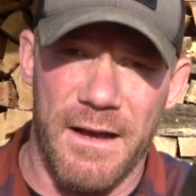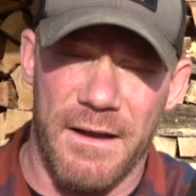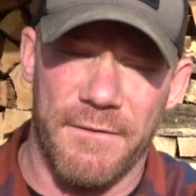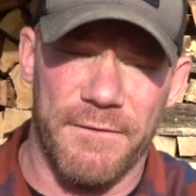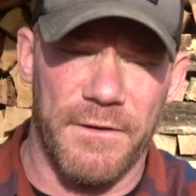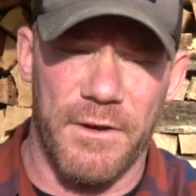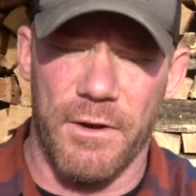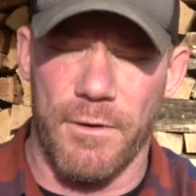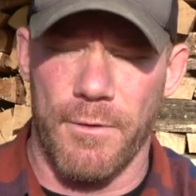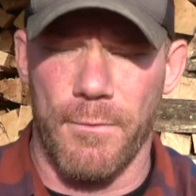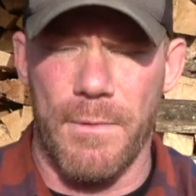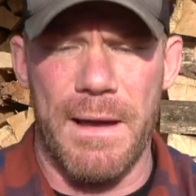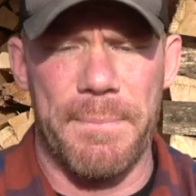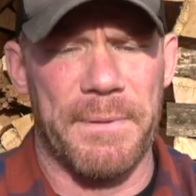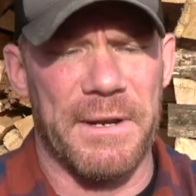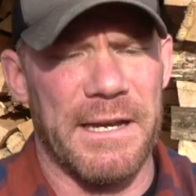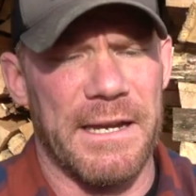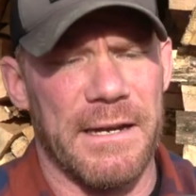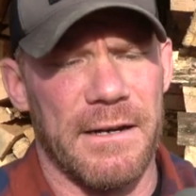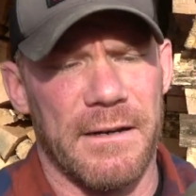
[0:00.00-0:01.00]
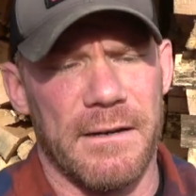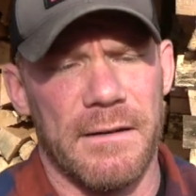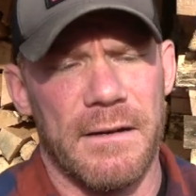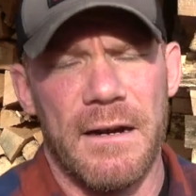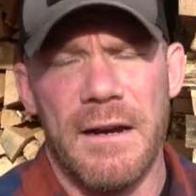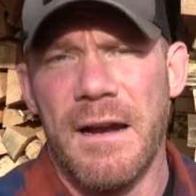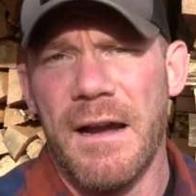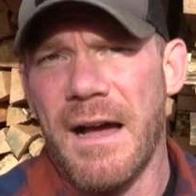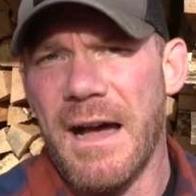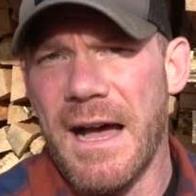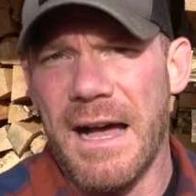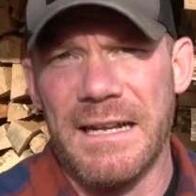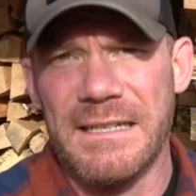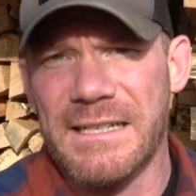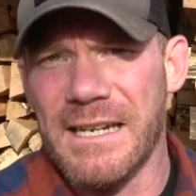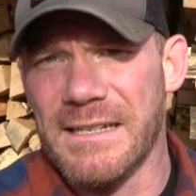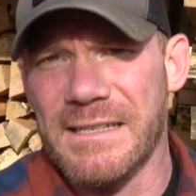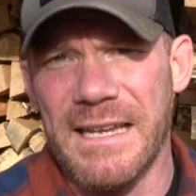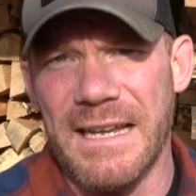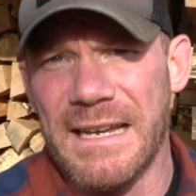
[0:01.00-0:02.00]
of your weapon here
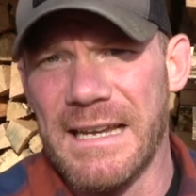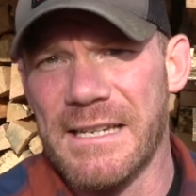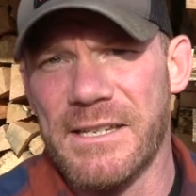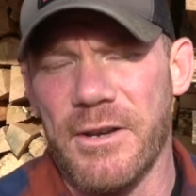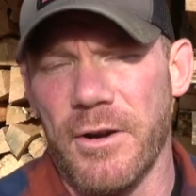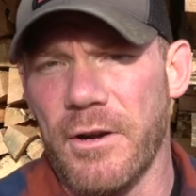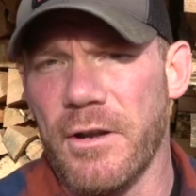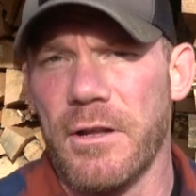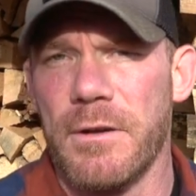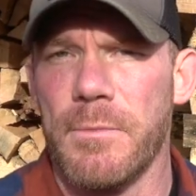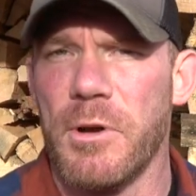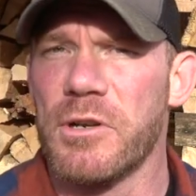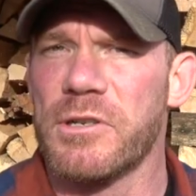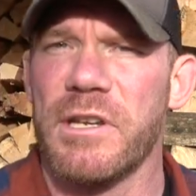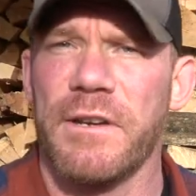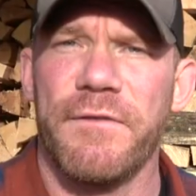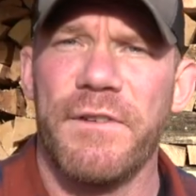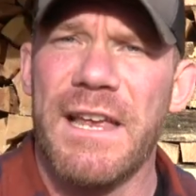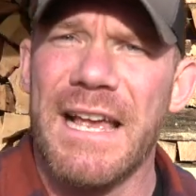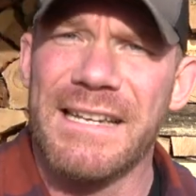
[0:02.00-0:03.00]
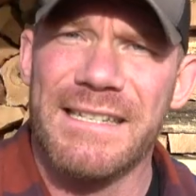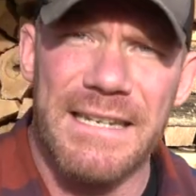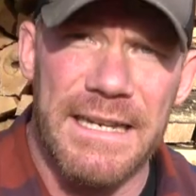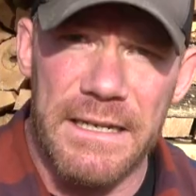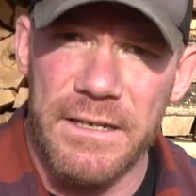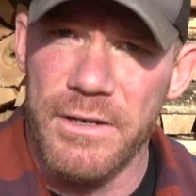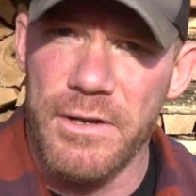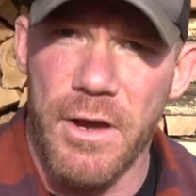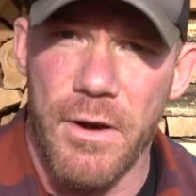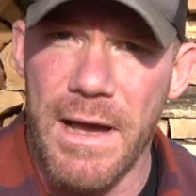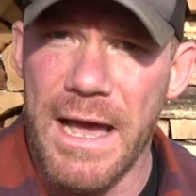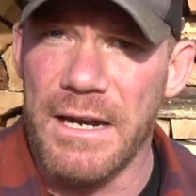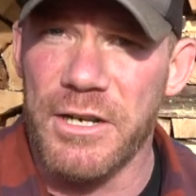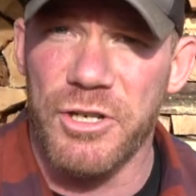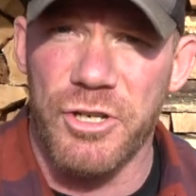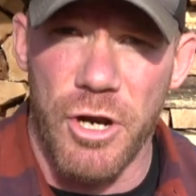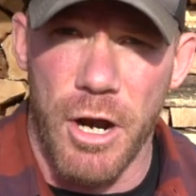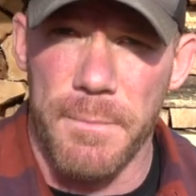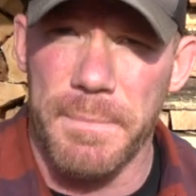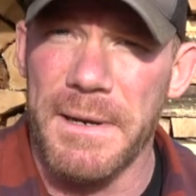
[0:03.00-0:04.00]
just in a circular motion. If you guys need to know how to
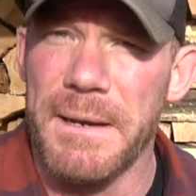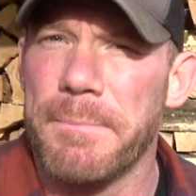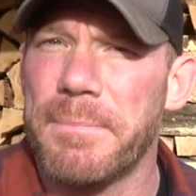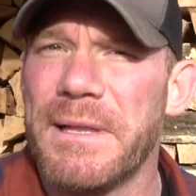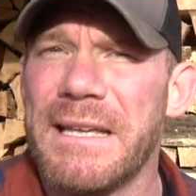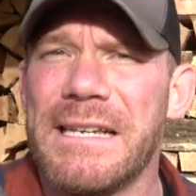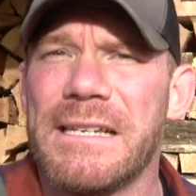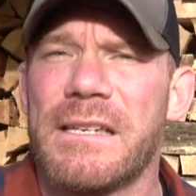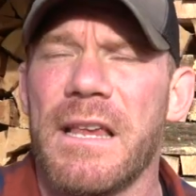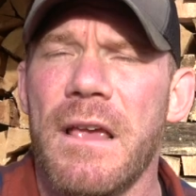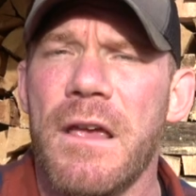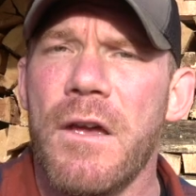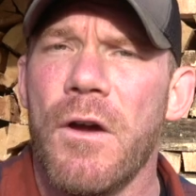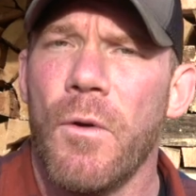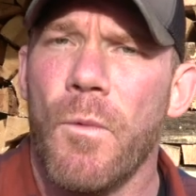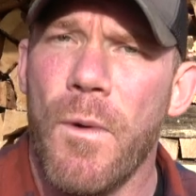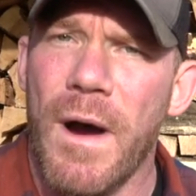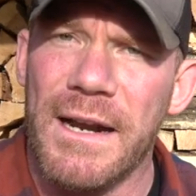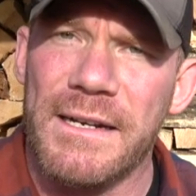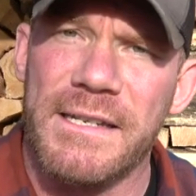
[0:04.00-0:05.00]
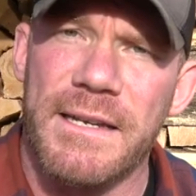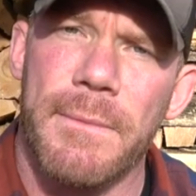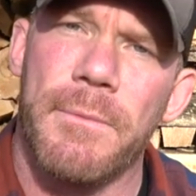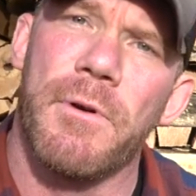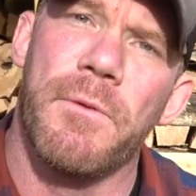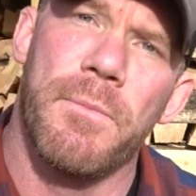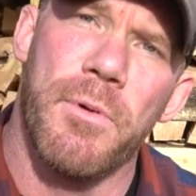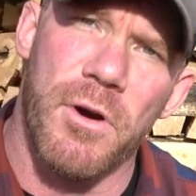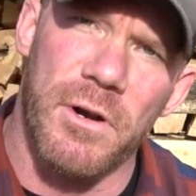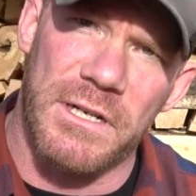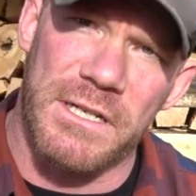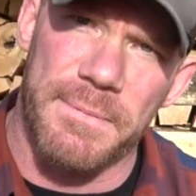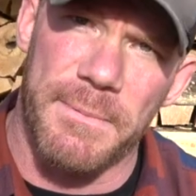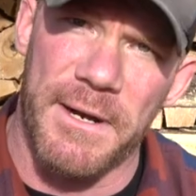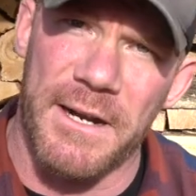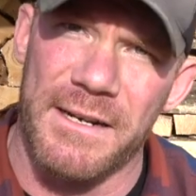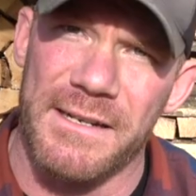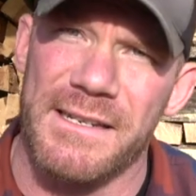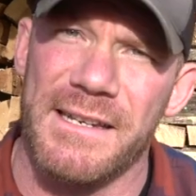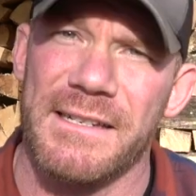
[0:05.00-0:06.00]
sharpen it, please watch someone more
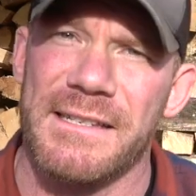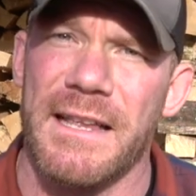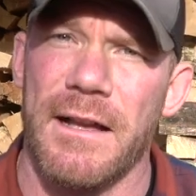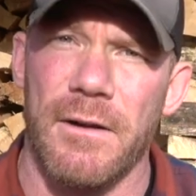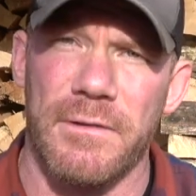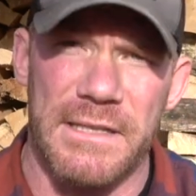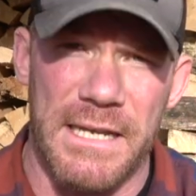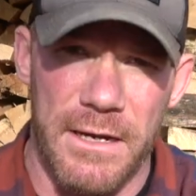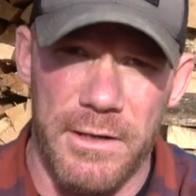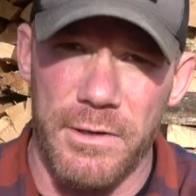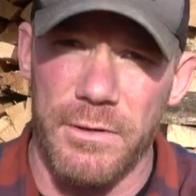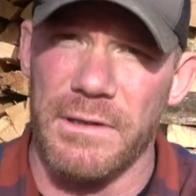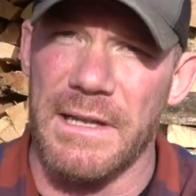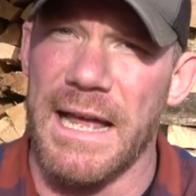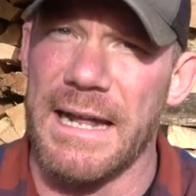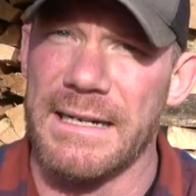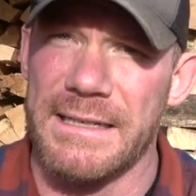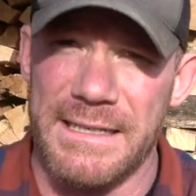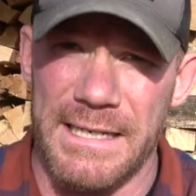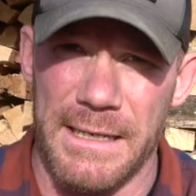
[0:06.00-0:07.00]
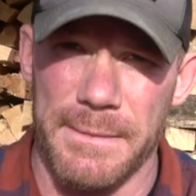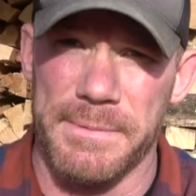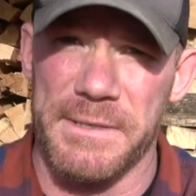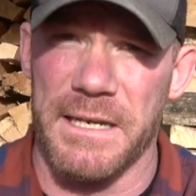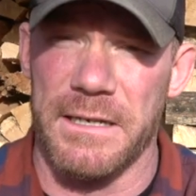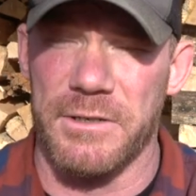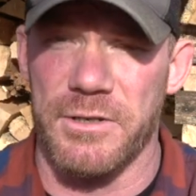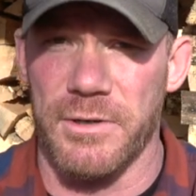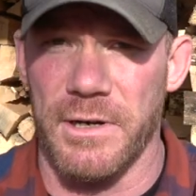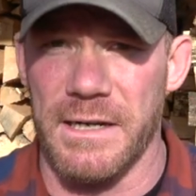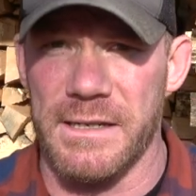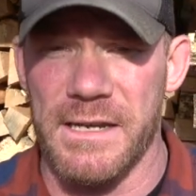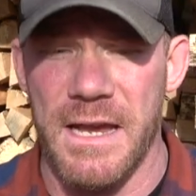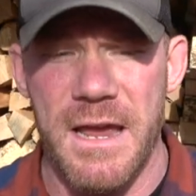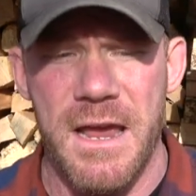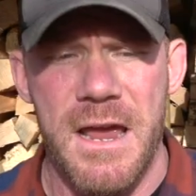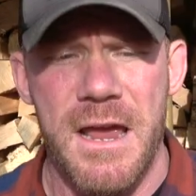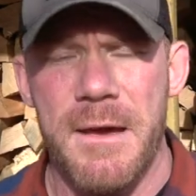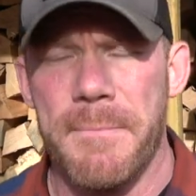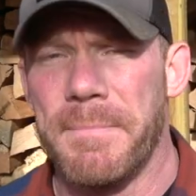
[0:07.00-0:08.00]
experienced, because they'll tell you a lot of tips and tricks,
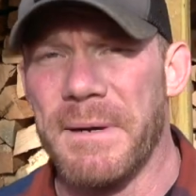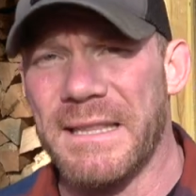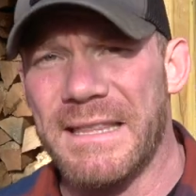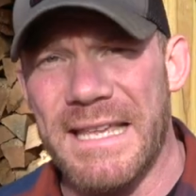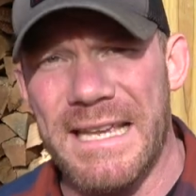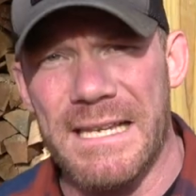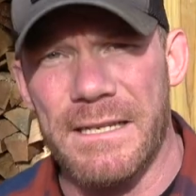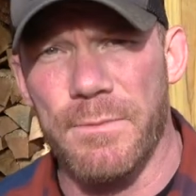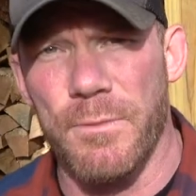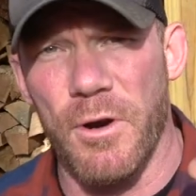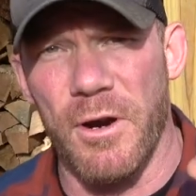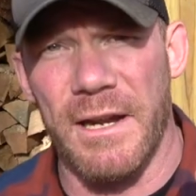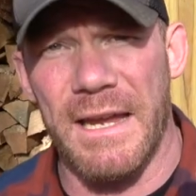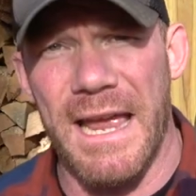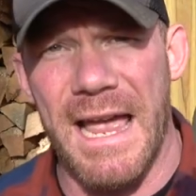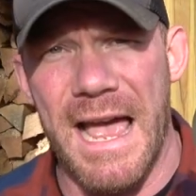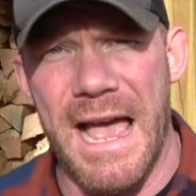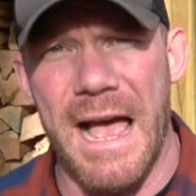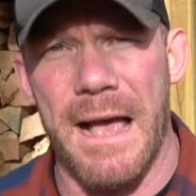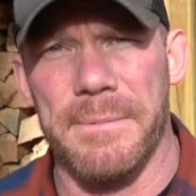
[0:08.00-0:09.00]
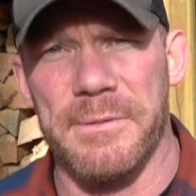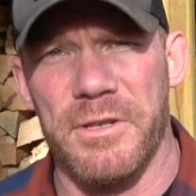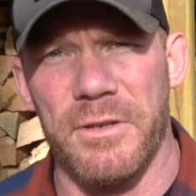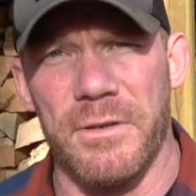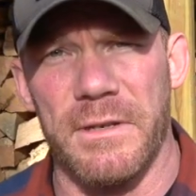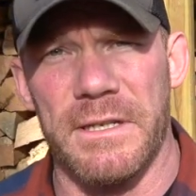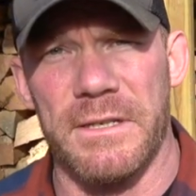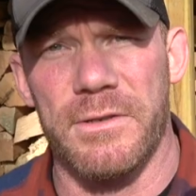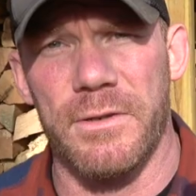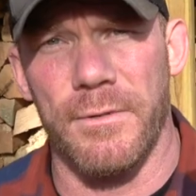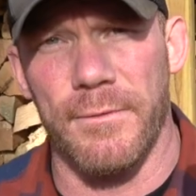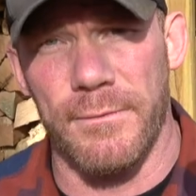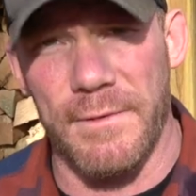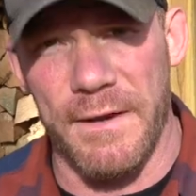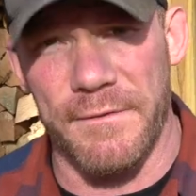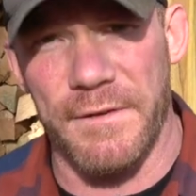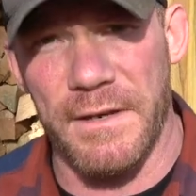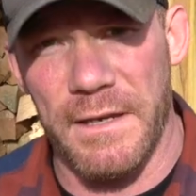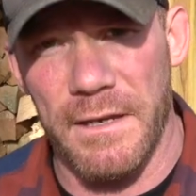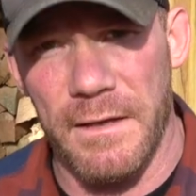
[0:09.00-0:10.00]
but these work absolutely
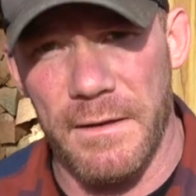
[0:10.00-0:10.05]
terrific.